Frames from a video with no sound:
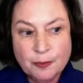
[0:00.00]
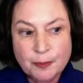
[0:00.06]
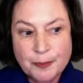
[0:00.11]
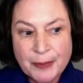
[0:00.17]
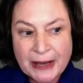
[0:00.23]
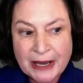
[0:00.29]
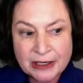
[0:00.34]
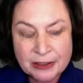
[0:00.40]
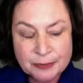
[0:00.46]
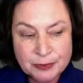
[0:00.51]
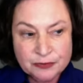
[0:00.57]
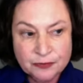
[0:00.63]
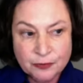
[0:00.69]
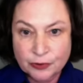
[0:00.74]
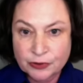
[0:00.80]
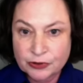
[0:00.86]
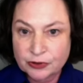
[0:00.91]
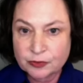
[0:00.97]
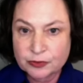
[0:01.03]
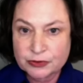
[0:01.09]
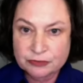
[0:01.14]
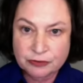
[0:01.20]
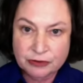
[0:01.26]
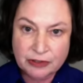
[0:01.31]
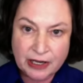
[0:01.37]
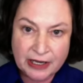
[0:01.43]
Back before there was
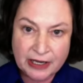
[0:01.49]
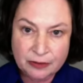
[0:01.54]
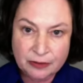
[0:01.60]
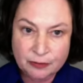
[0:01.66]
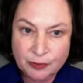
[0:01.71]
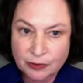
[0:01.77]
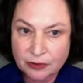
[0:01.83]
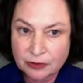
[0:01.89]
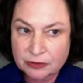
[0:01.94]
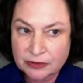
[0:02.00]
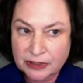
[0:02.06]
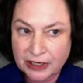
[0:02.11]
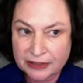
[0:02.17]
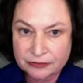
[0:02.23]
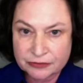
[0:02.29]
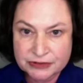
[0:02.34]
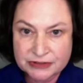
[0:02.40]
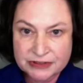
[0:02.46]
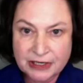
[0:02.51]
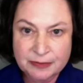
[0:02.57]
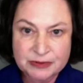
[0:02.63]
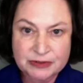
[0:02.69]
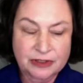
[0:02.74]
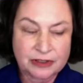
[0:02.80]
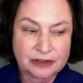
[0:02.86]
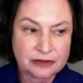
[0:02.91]
reliable
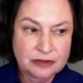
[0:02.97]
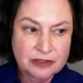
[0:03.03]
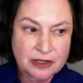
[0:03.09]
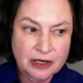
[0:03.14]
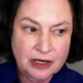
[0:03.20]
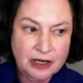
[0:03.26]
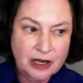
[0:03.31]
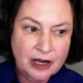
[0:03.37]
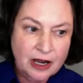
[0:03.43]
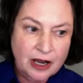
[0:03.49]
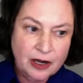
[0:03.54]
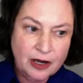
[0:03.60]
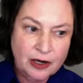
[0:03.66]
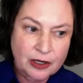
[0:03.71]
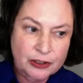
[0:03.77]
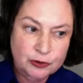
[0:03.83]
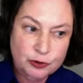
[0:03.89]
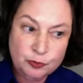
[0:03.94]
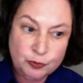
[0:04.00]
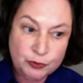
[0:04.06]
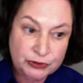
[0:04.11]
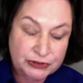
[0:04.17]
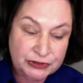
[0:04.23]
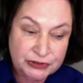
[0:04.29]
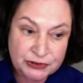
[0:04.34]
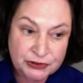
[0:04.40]
contraception, uh, it
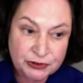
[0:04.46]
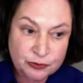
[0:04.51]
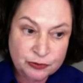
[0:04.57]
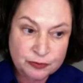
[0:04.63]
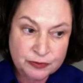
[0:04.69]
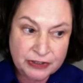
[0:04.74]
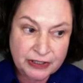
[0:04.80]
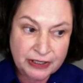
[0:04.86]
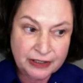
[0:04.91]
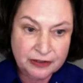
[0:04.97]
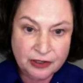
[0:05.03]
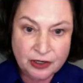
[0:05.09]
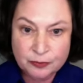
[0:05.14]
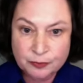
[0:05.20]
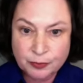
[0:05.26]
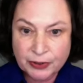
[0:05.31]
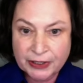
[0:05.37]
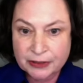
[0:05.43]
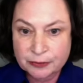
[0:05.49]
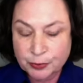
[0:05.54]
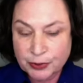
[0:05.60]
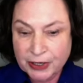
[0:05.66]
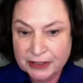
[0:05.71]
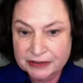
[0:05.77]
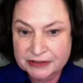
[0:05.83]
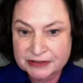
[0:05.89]
was assumed that an unplanned
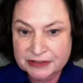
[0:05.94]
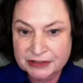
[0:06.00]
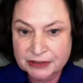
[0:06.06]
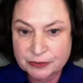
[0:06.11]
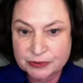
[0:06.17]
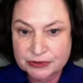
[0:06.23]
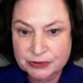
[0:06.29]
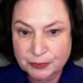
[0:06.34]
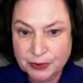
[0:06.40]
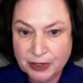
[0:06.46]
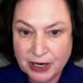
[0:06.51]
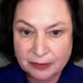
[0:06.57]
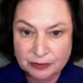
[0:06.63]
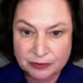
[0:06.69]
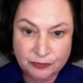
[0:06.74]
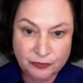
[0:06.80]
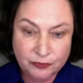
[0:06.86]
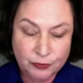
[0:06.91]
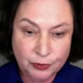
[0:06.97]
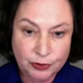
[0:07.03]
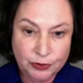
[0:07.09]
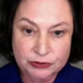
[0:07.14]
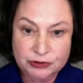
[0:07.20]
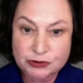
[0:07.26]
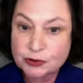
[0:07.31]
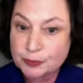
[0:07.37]
pregnancy was a problem for
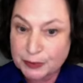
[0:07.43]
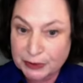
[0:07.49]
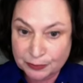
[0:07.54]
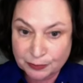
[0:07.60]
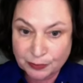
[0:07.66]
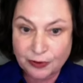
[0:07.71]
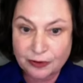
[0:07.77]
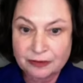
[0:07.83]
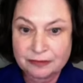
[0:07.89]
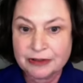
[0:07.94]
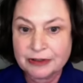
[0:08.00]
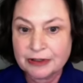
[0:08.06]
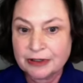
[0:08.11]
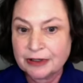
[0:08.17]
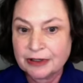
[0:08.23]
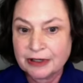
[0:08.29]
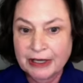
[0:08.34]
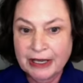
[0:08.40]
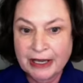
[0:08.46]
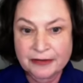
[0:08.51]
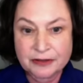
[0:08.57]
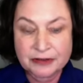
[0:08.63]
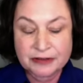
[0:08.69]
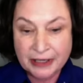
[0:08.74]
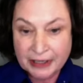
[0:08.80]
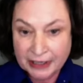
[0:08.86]
two people and
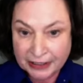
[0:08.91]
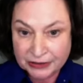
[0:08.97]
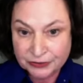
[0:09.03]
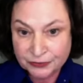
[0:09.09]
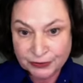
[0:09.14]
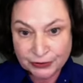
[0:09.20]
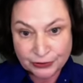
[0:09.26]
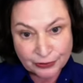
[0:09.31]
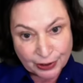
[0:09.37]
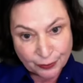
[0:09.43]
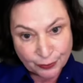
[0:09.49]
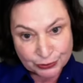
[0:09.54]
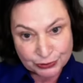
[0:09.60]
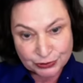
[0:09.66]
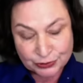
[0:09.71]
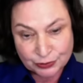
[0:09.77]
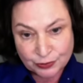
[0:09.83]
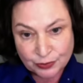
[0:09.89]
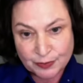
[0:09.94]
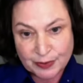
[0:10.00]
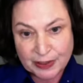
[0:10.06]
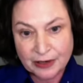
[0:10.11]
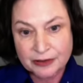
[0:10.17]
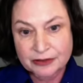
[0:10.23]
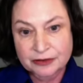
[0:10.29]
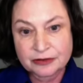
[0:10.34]
that they had to figure out what to do
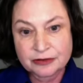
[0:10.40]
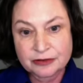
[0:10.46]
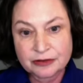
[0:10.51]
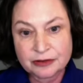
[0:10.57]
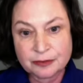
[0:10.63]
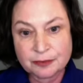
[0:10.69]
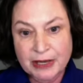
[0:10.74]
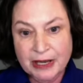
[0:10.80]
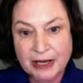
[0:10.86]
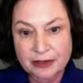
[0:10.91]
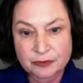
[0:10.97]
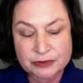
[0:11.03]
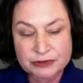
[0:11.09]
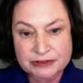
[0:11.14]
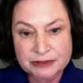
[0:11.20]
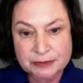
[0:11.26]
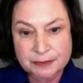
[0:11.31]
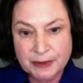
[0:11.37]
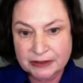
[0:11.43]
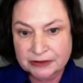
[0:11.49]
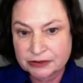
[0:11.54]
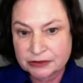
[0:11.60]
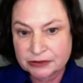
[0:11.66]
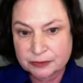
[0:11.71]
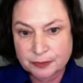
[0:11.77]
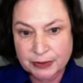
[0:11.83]
about it. The man was
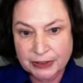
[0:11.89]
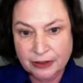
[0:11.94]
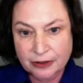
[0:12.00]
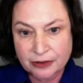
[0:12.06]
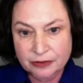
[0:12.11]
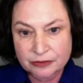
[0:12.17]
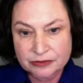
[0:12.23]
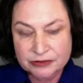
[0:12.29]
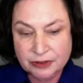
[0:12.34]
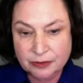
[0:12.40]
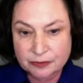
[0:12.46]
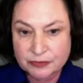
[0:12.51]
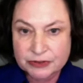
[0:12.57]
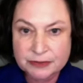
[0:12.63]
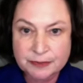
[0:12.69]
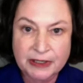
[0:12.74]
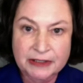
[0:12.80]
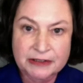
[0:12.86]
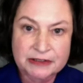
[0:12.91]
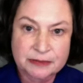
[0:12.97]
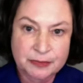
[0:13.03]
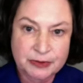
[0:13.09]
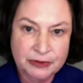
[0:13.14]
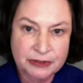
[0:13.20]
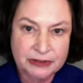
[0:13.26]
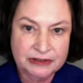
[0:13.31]
expected to bear some
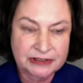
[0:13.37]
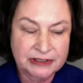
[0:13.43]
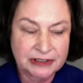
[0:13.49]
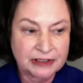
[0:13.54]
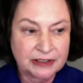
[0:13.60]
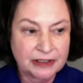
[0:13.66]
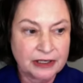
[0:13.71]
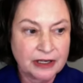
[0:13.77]
responsibility.